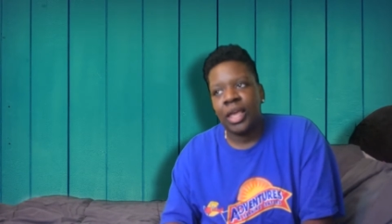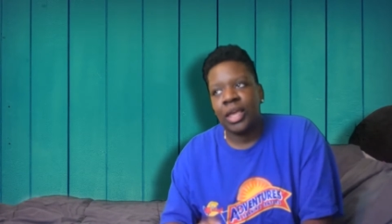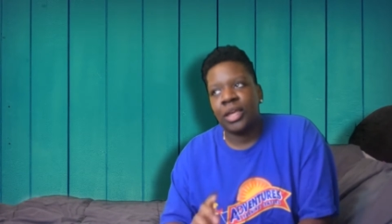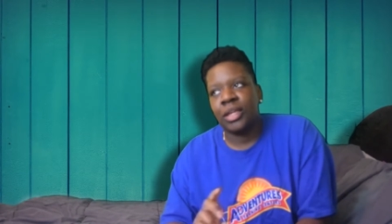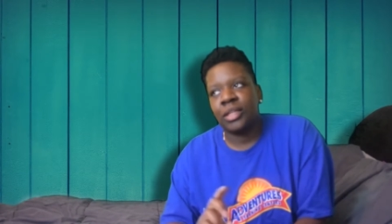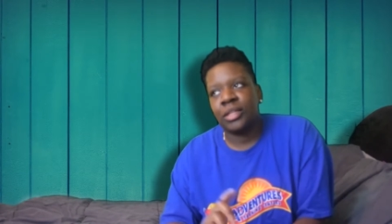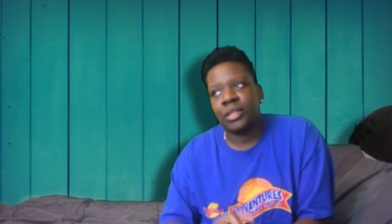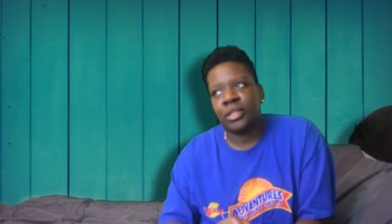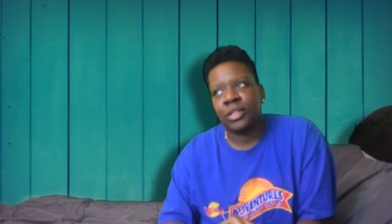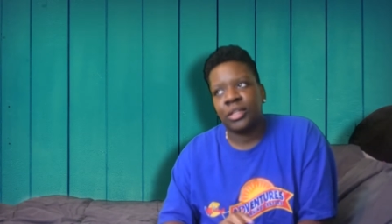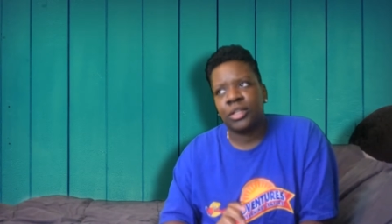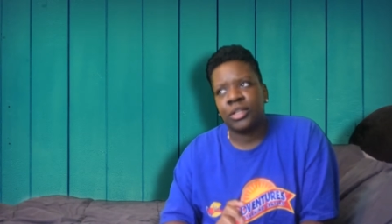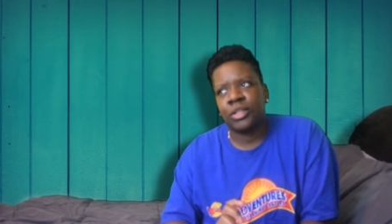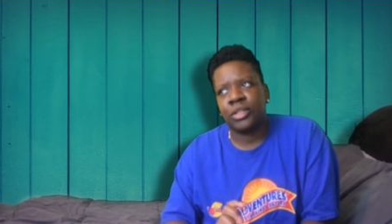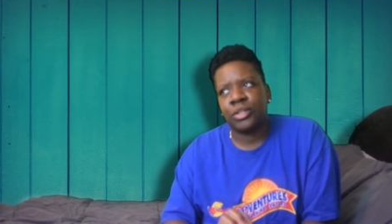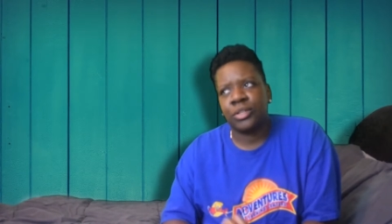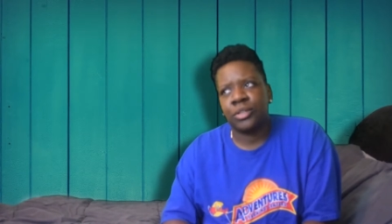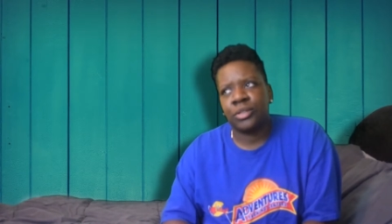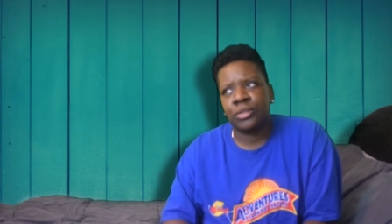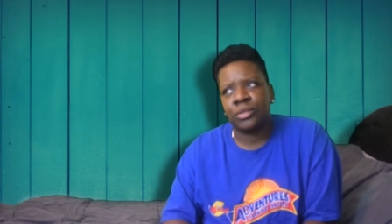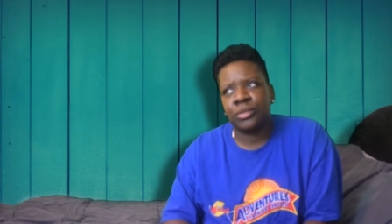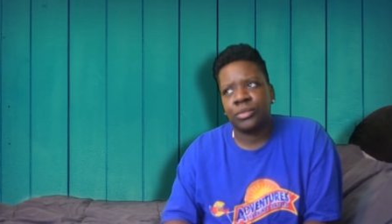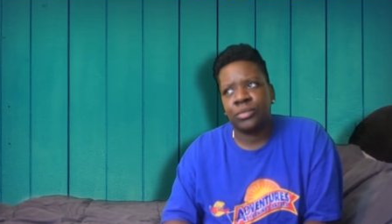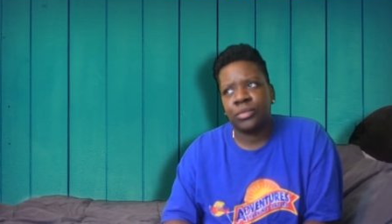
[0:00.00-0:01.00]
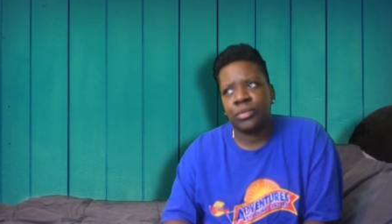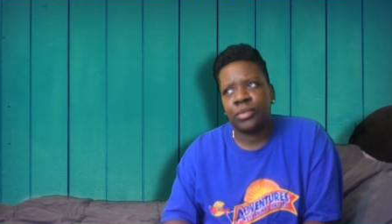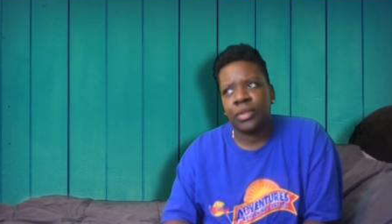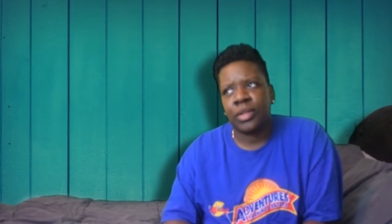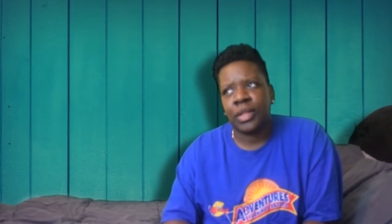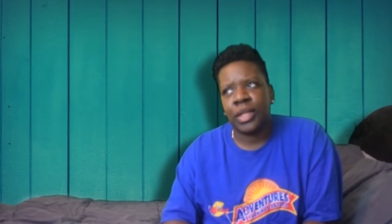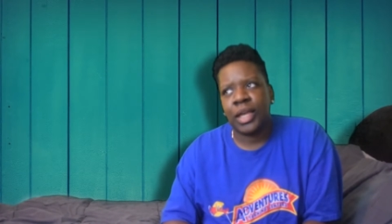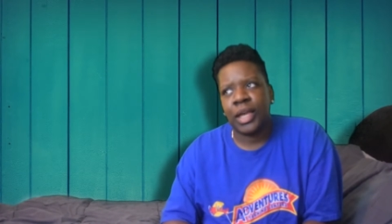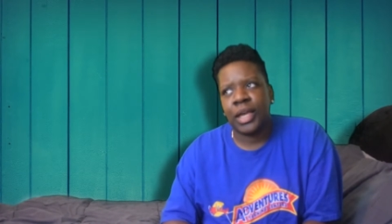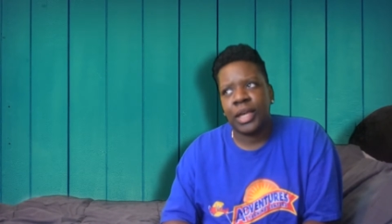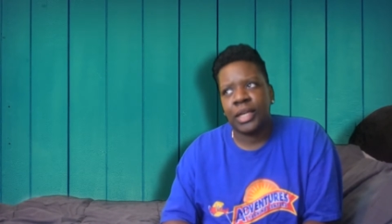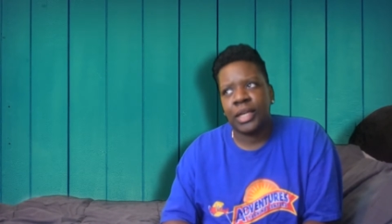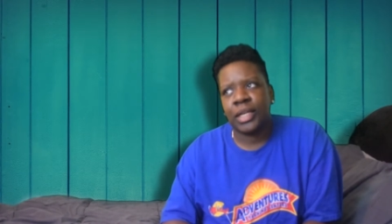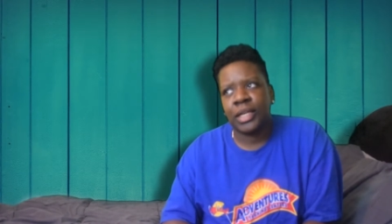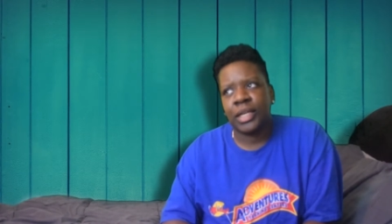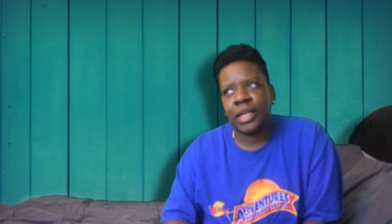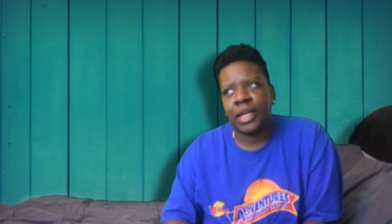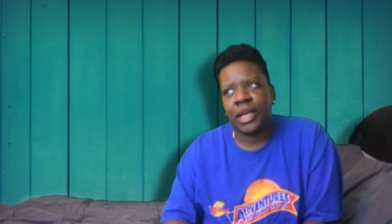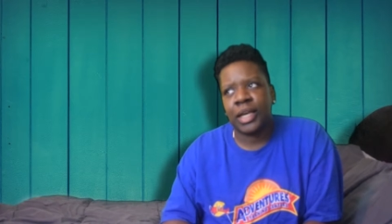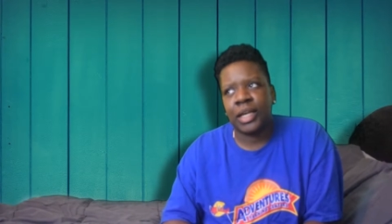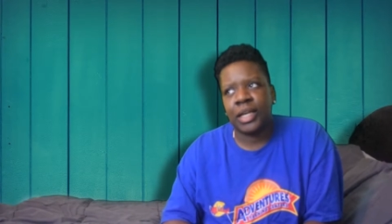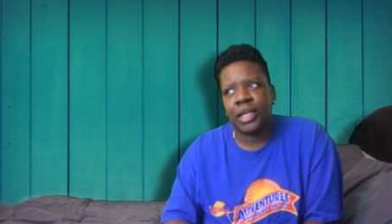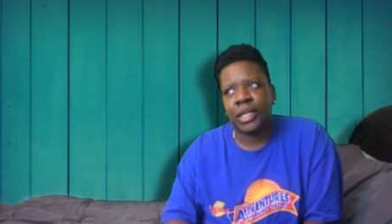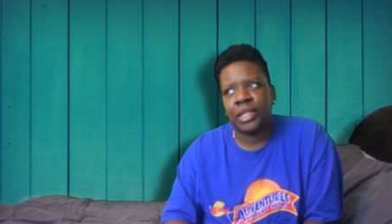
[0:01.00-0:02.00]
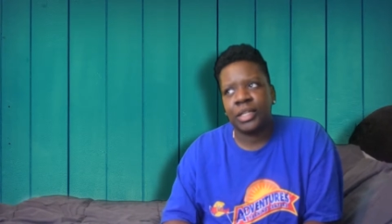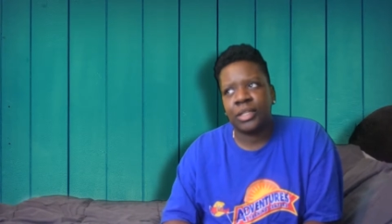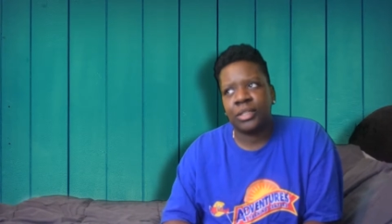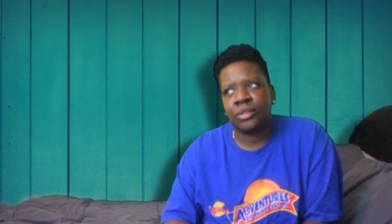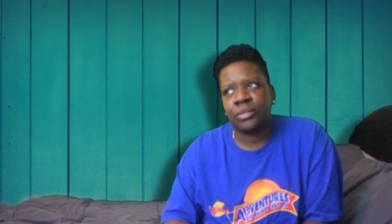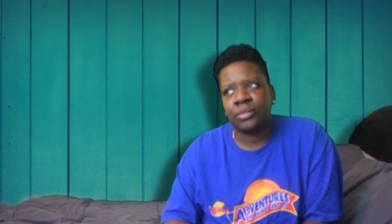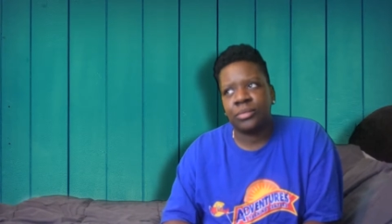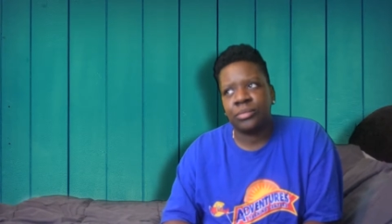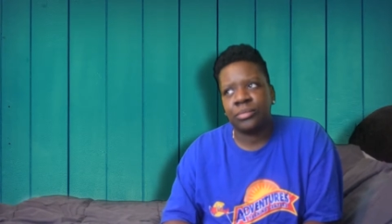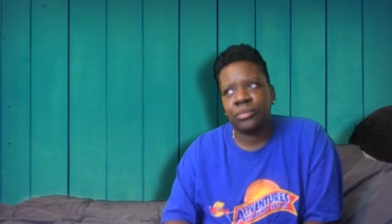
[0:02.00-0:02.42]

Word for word: and then i got